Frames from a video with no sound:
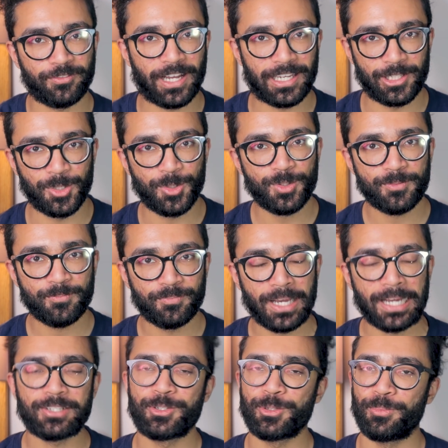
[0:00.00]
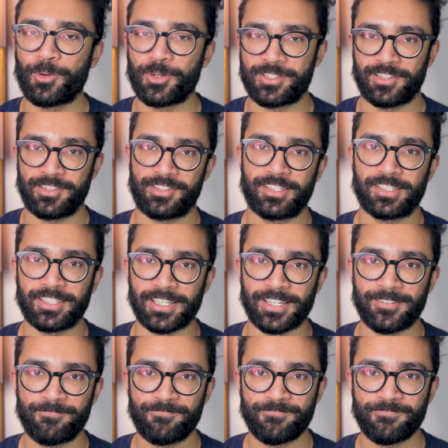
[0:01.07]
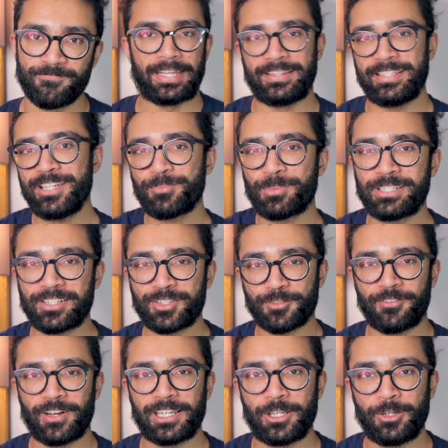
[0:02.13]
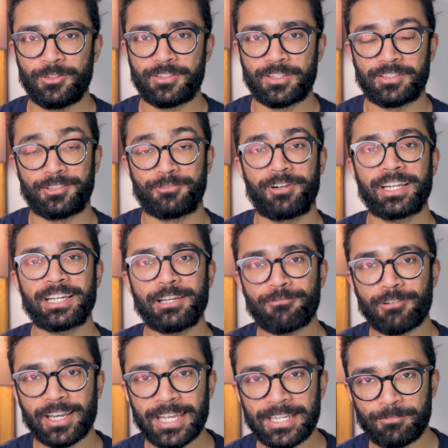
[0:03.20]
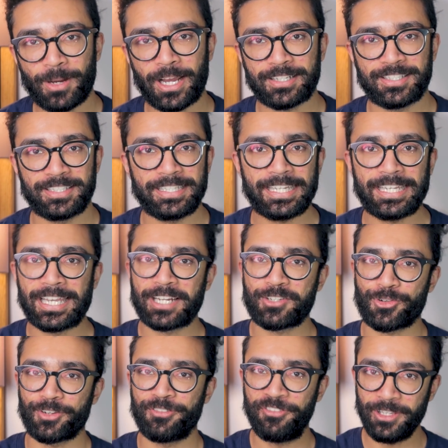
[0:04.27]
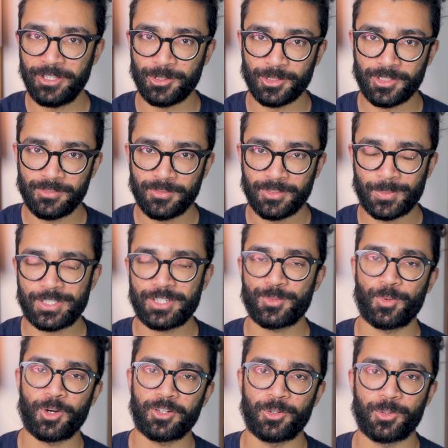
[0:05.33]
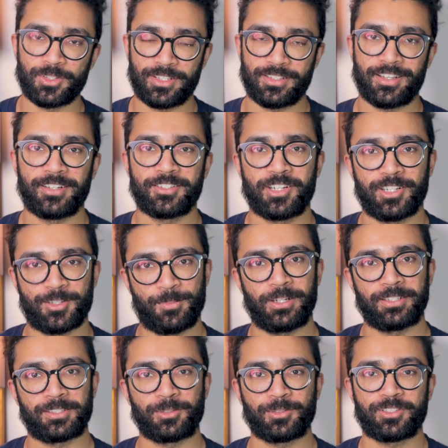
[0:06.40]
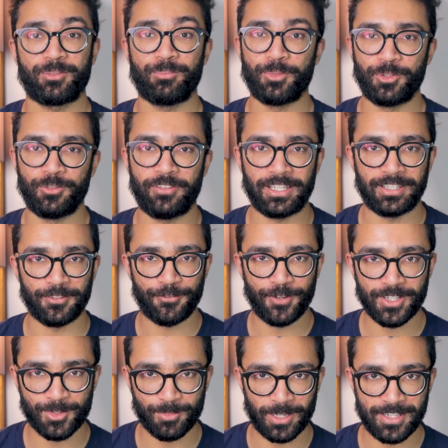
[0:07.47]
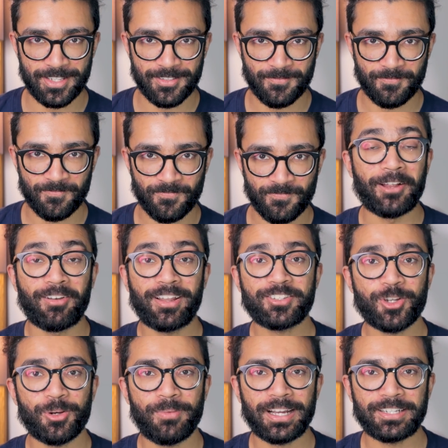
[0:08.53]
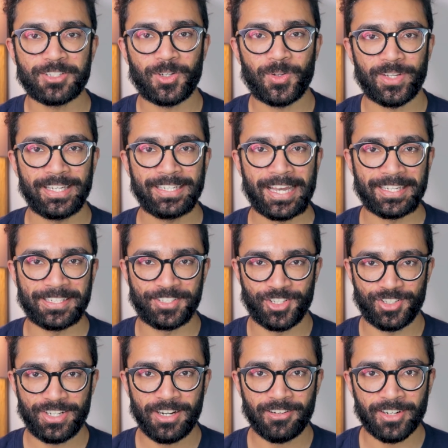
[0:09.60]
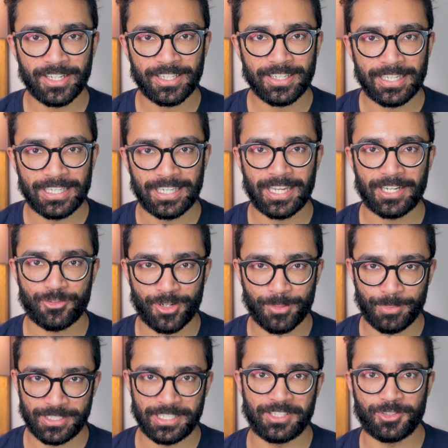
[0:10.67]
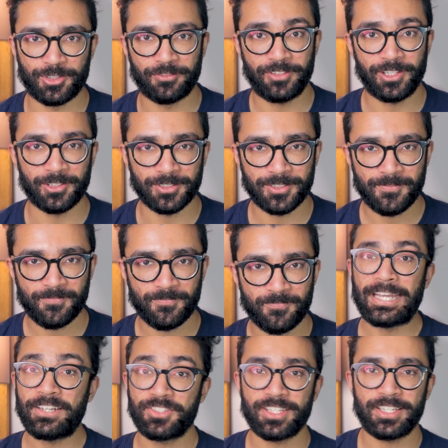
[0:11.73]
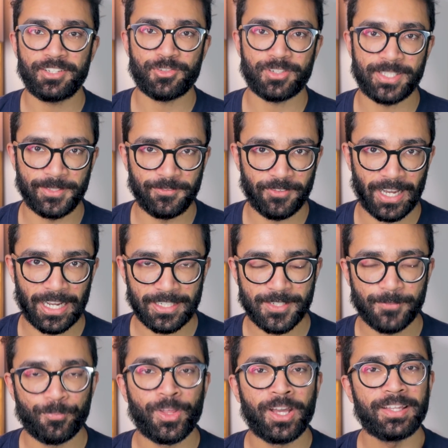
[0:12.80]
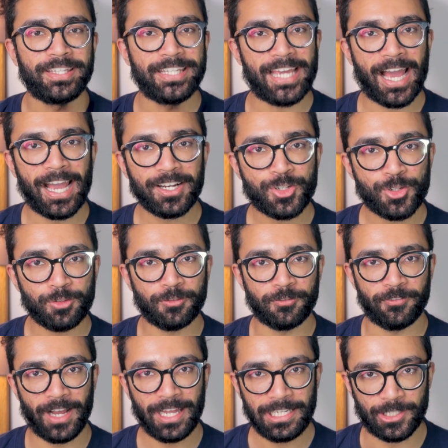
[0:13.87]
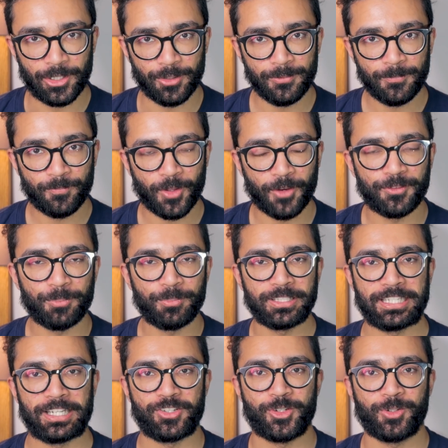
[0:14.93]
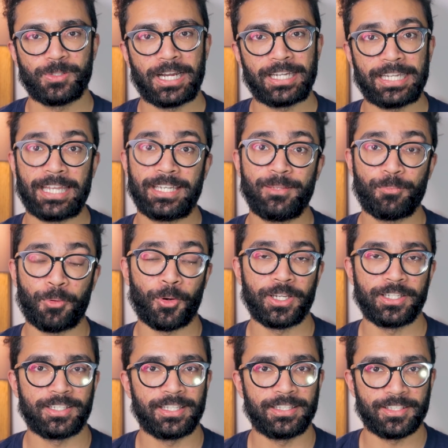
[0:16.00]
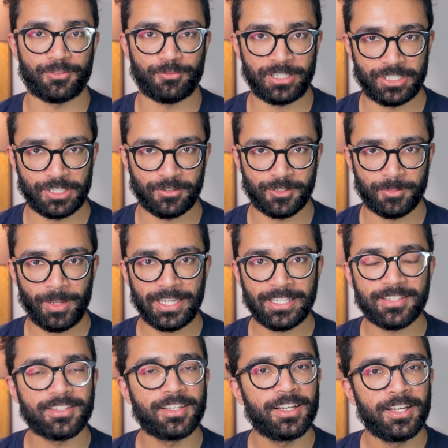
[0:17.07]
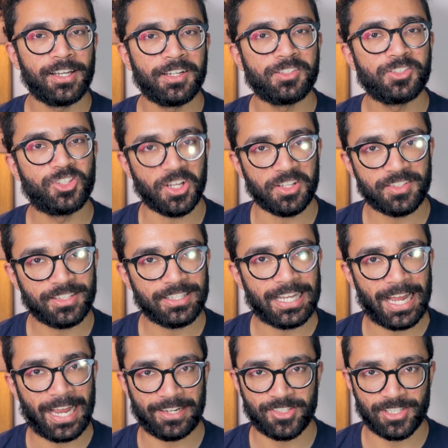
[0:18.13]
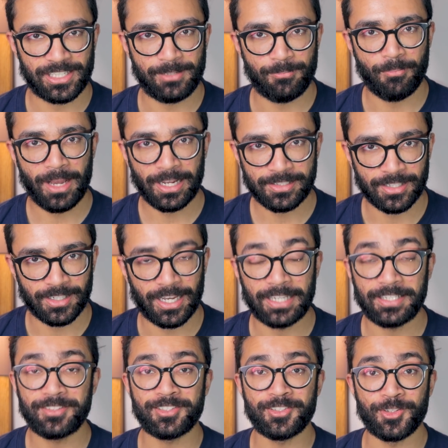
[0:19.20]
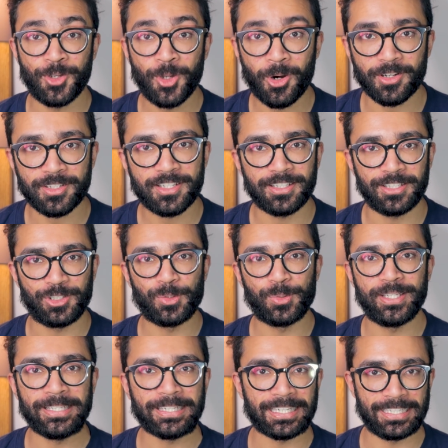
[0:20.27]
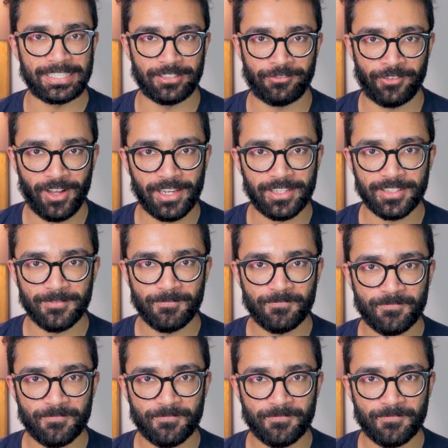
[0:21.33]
values at two points in the circuit. And these potential values directly relate back to the electric field, which is what causes our charged particles to move in the first place. Now let's go back to looking at a generic electric potential field. Here's an interesting fact. The actual value of the potential at any point in this region of space doesn't actually matter, and it's not uniquely defined.